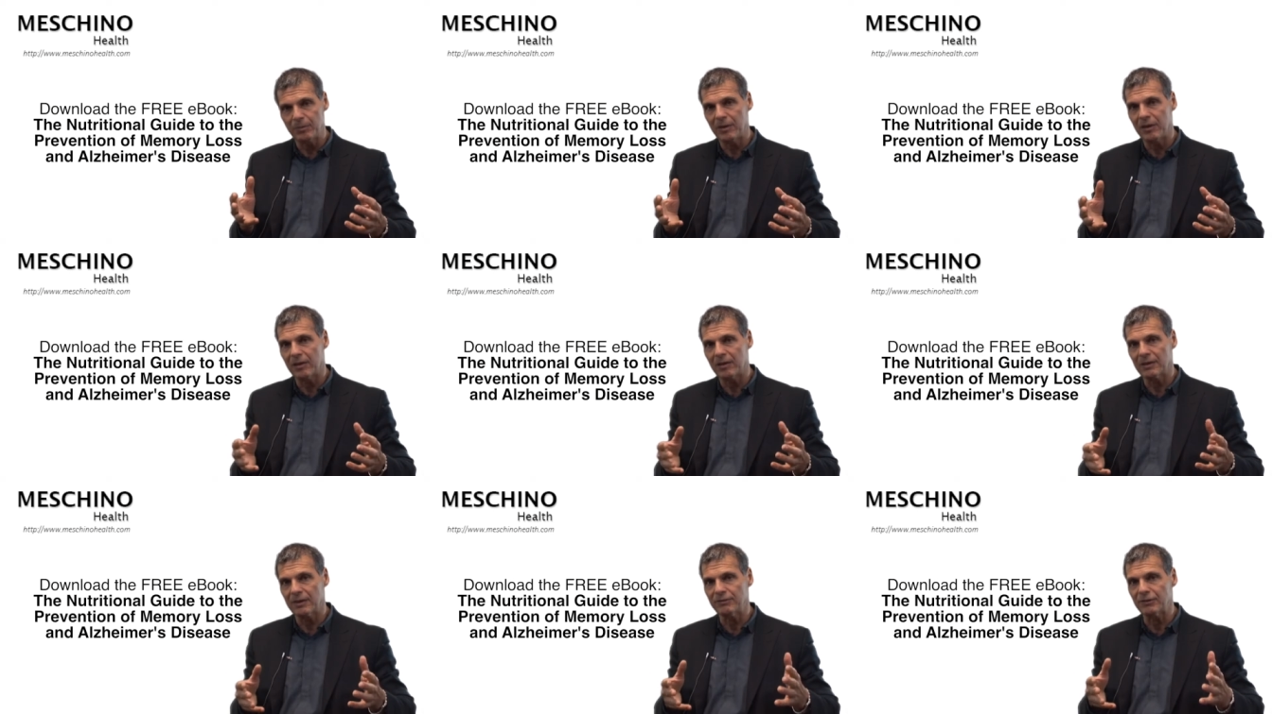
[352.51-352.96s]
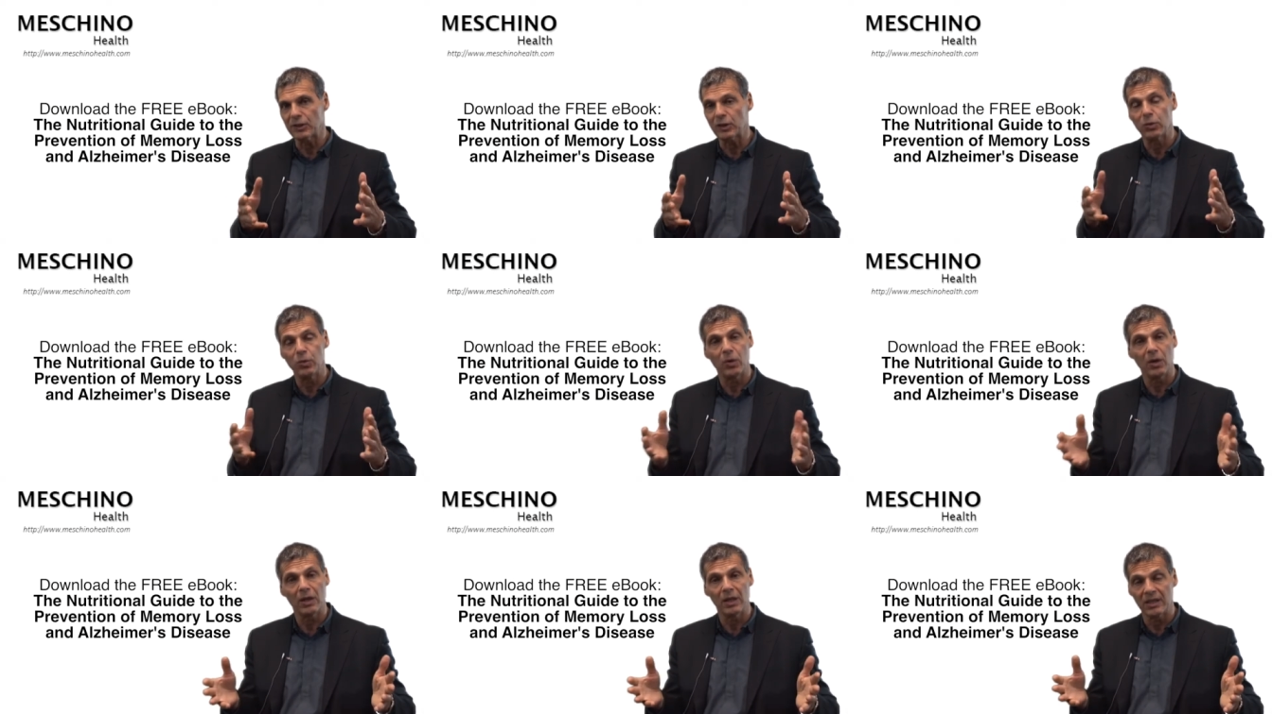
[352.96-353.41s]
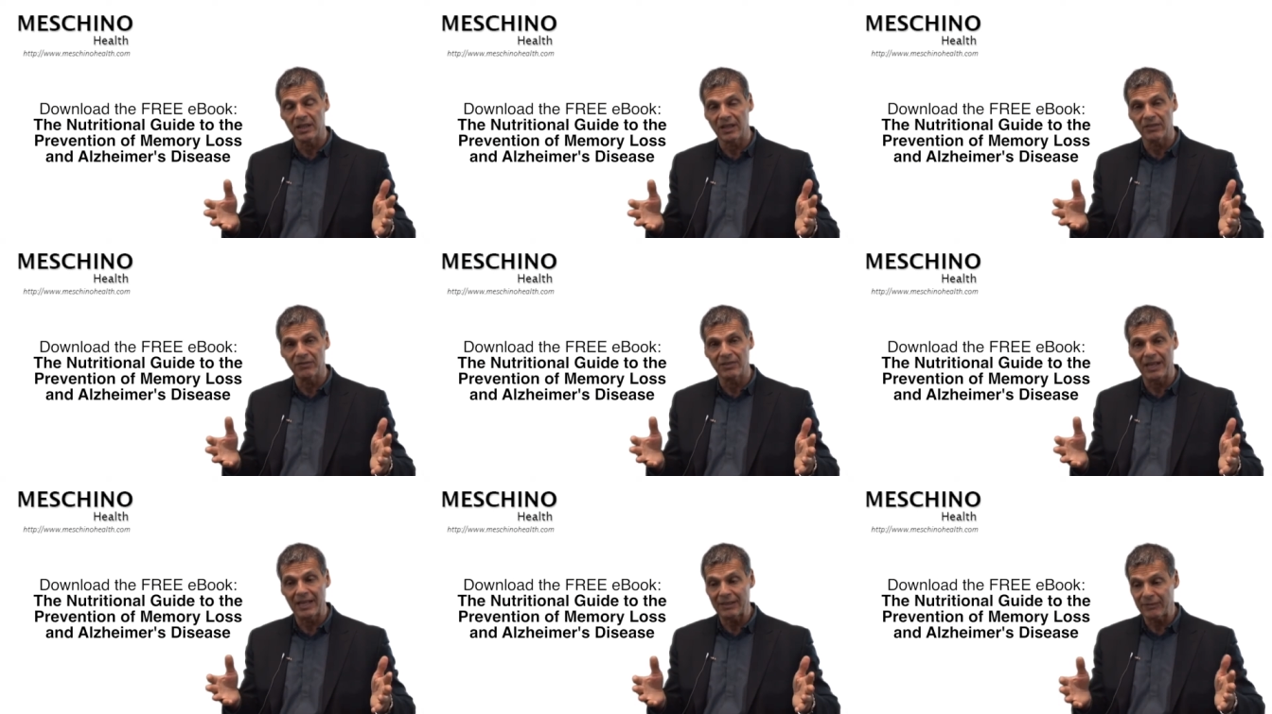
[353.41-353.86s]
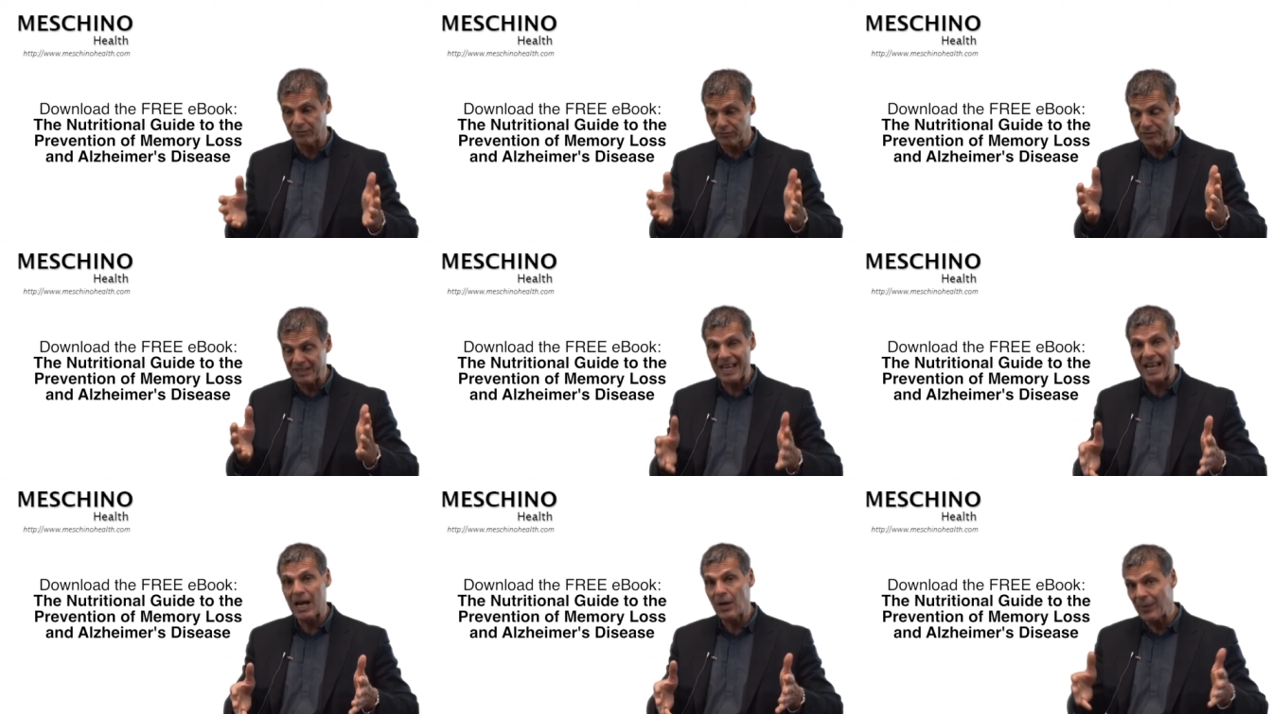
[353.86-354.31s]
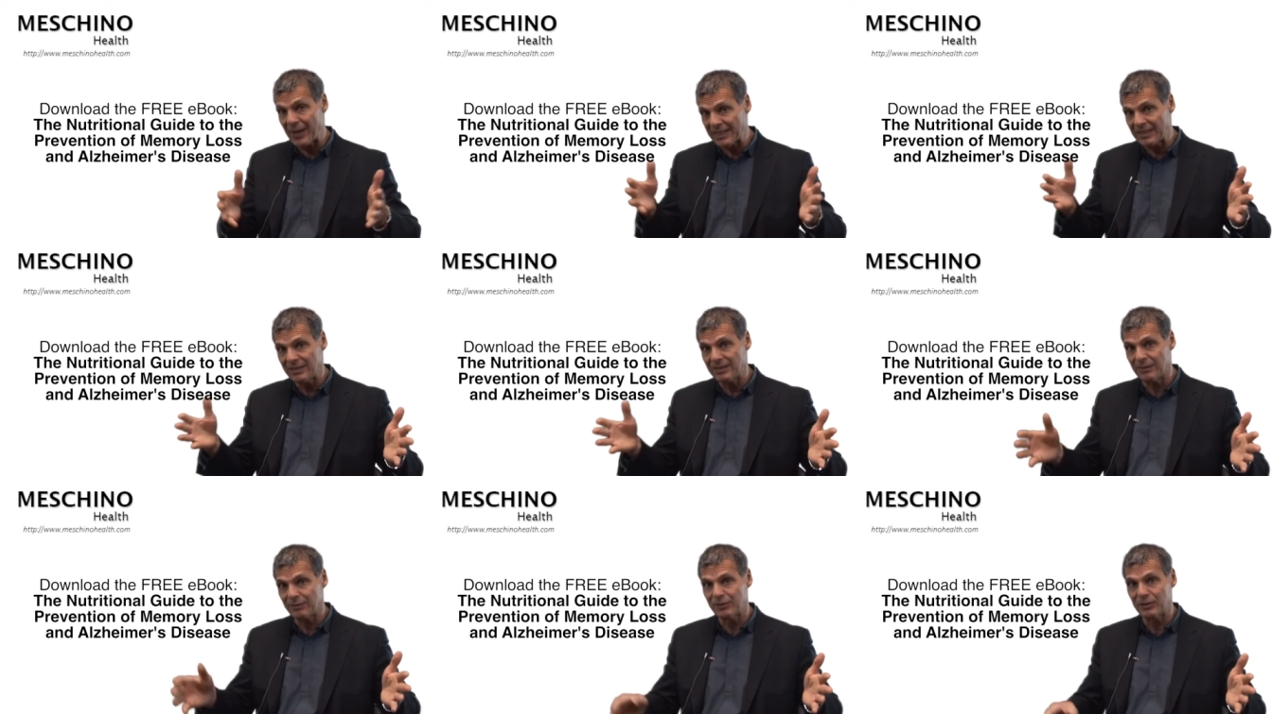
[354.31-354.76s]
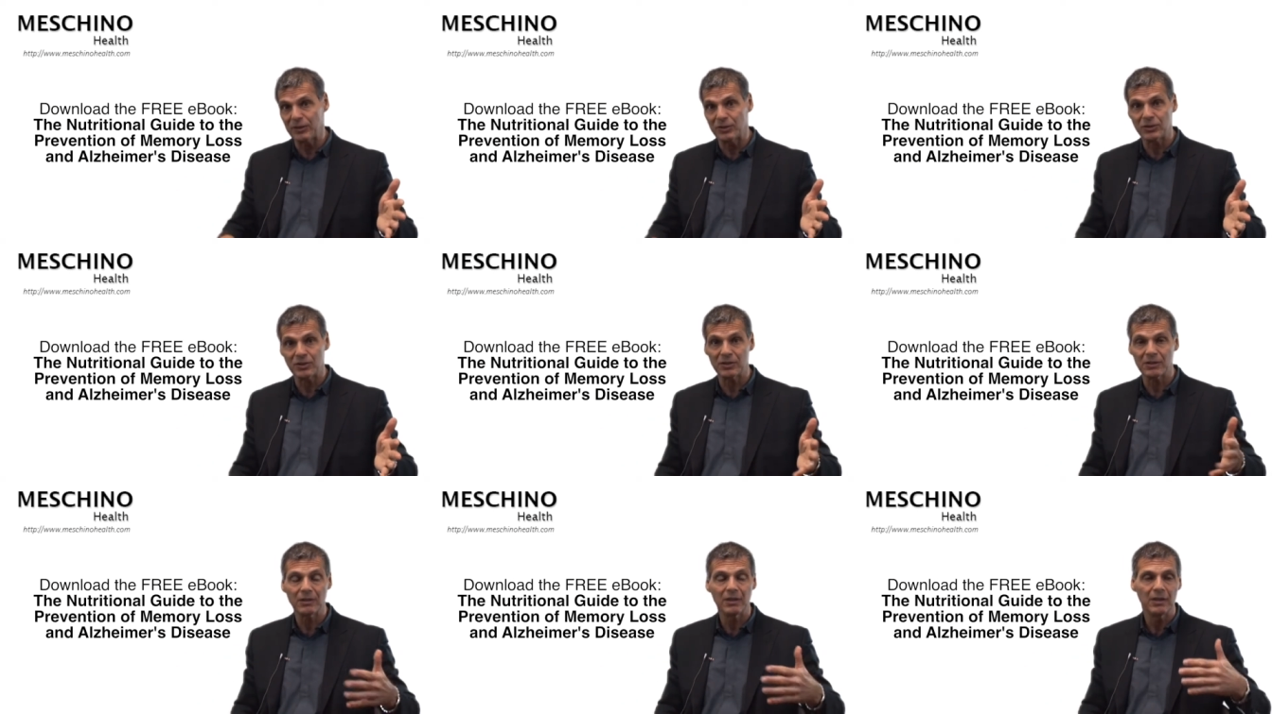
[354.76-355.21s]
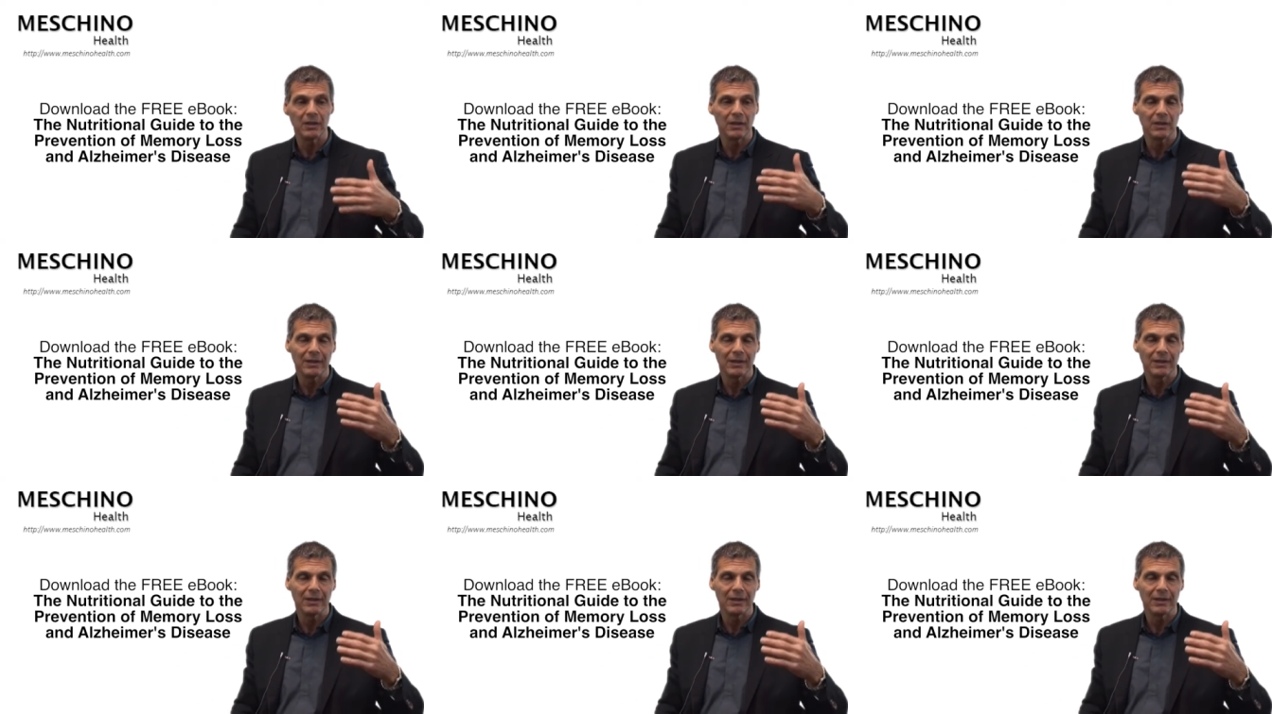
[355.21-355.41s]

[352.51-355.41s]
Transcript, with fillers: part of your quality of life now and in the future,